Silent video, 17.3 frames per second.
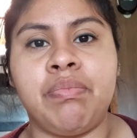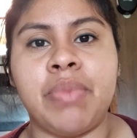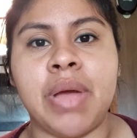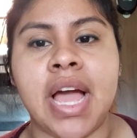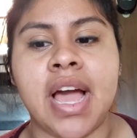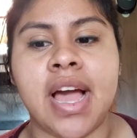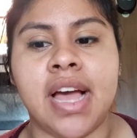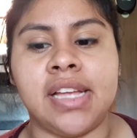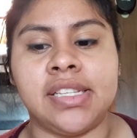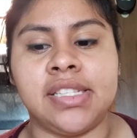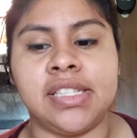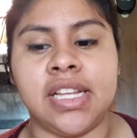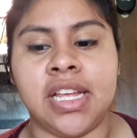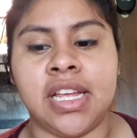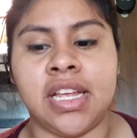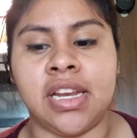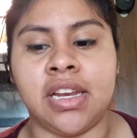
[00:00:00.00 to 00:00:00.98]
past
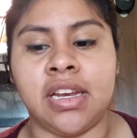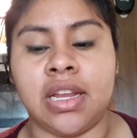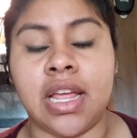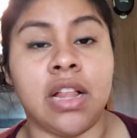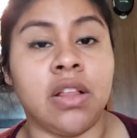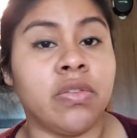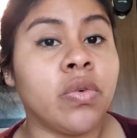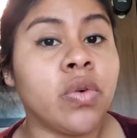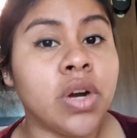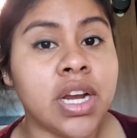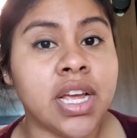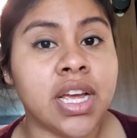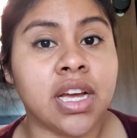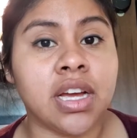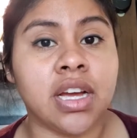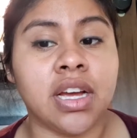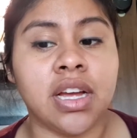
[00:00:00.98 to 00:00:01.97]
in
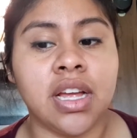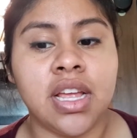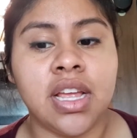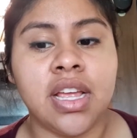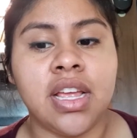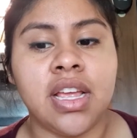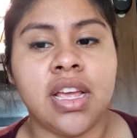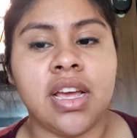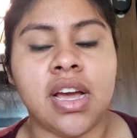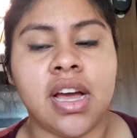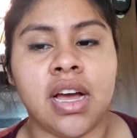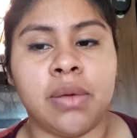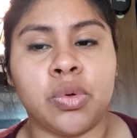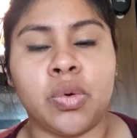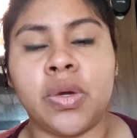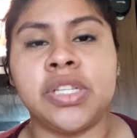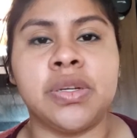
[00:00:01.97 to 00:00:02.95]
California,
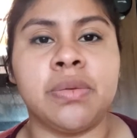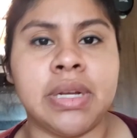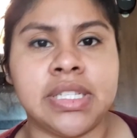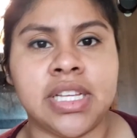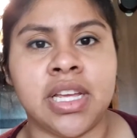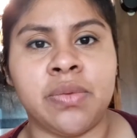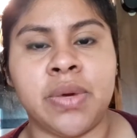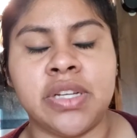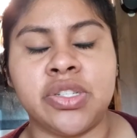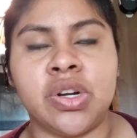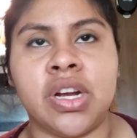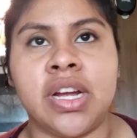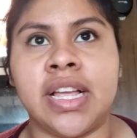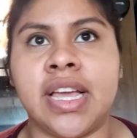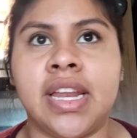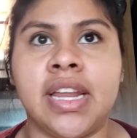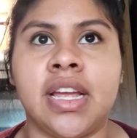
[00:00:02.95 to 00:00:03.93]
going to a Mexican restaurant
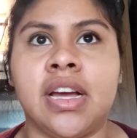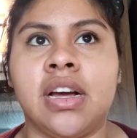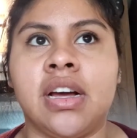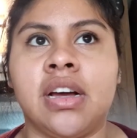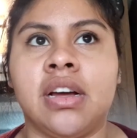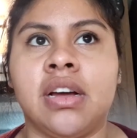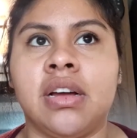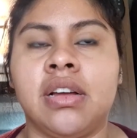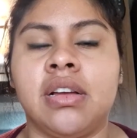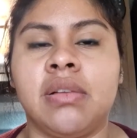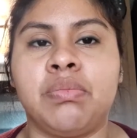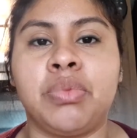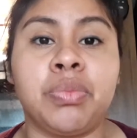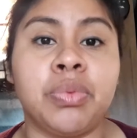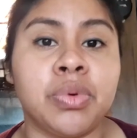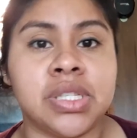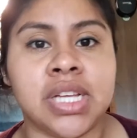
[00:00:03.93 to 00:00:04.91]
and getting a
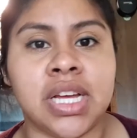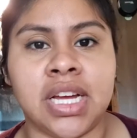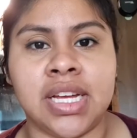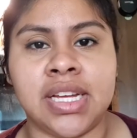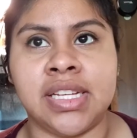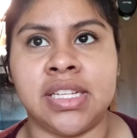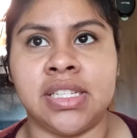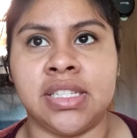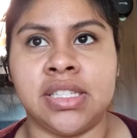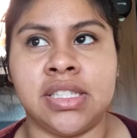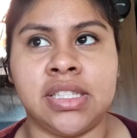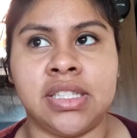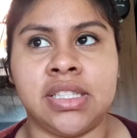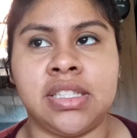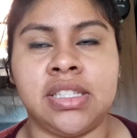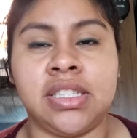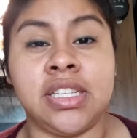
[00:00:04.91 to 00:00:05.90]
pupusa is
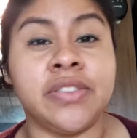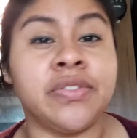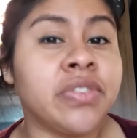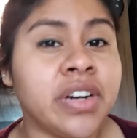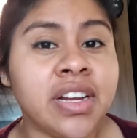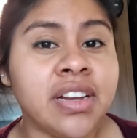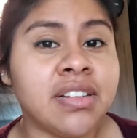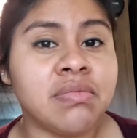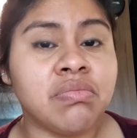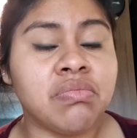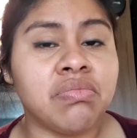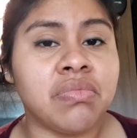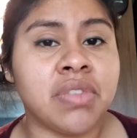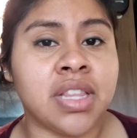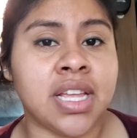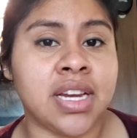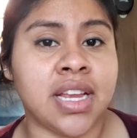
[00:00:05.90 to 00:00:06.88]
different
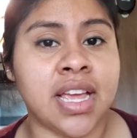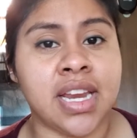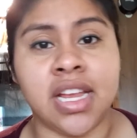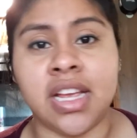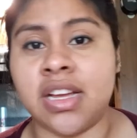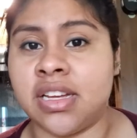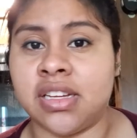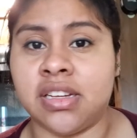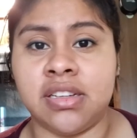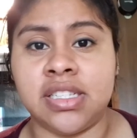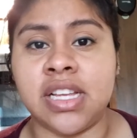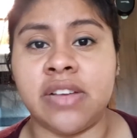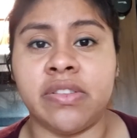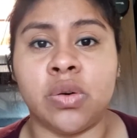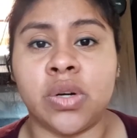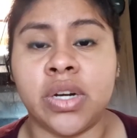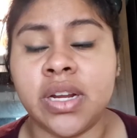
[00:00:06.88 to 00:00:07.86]
than getting a
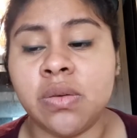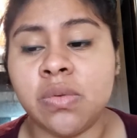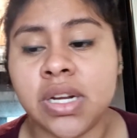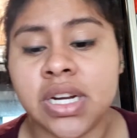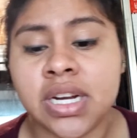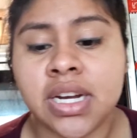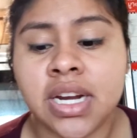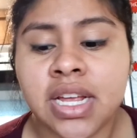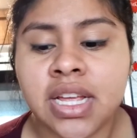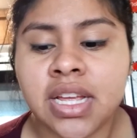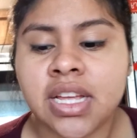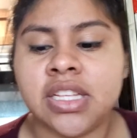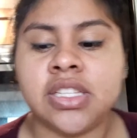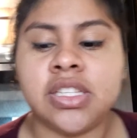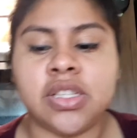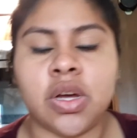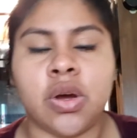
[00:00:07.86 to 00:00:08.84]
Salvadorian one.
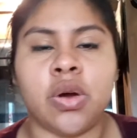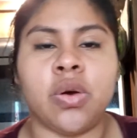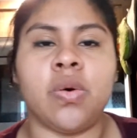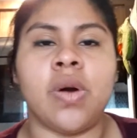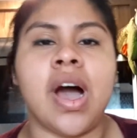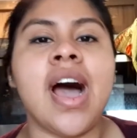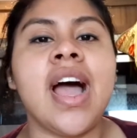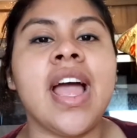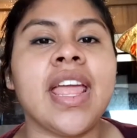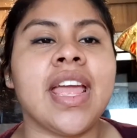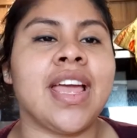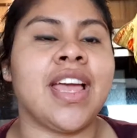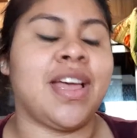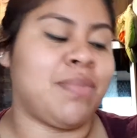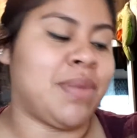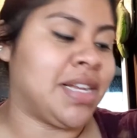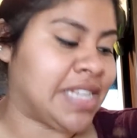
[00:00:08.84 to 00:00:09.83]
So I
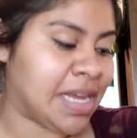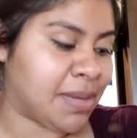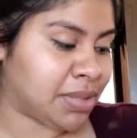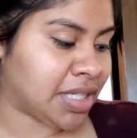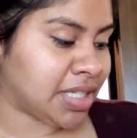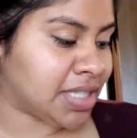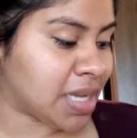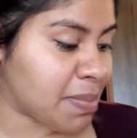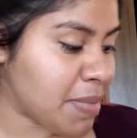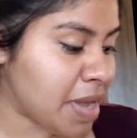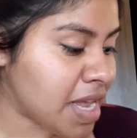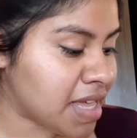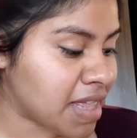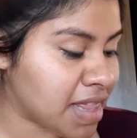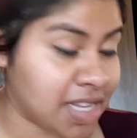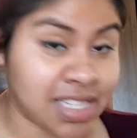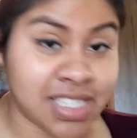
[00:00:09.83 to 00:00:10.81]
am attempting to make
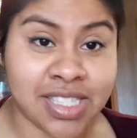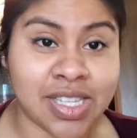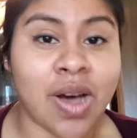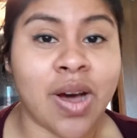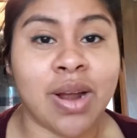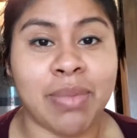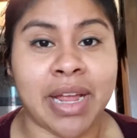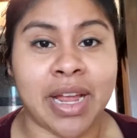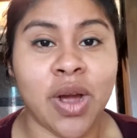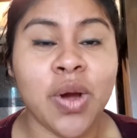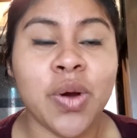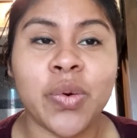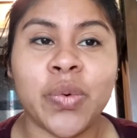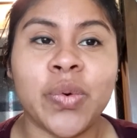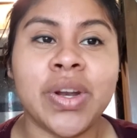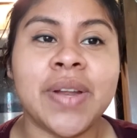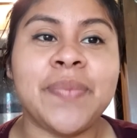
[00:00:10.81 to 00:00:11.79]
this on my
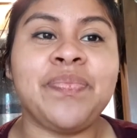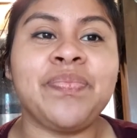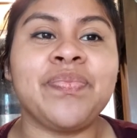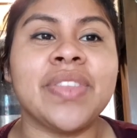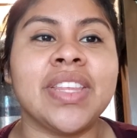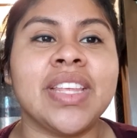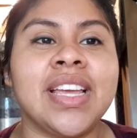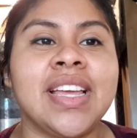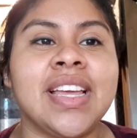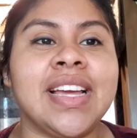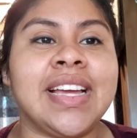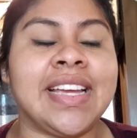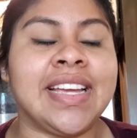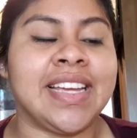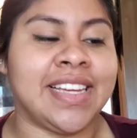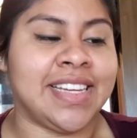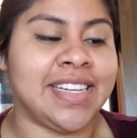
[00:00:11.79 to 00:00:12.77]
own,
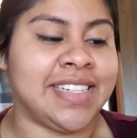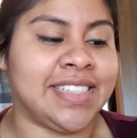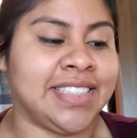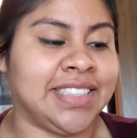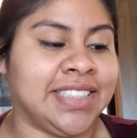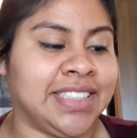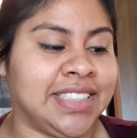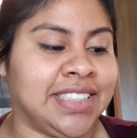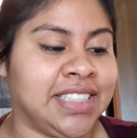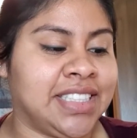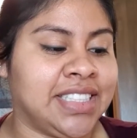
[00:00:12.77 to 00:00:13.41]
and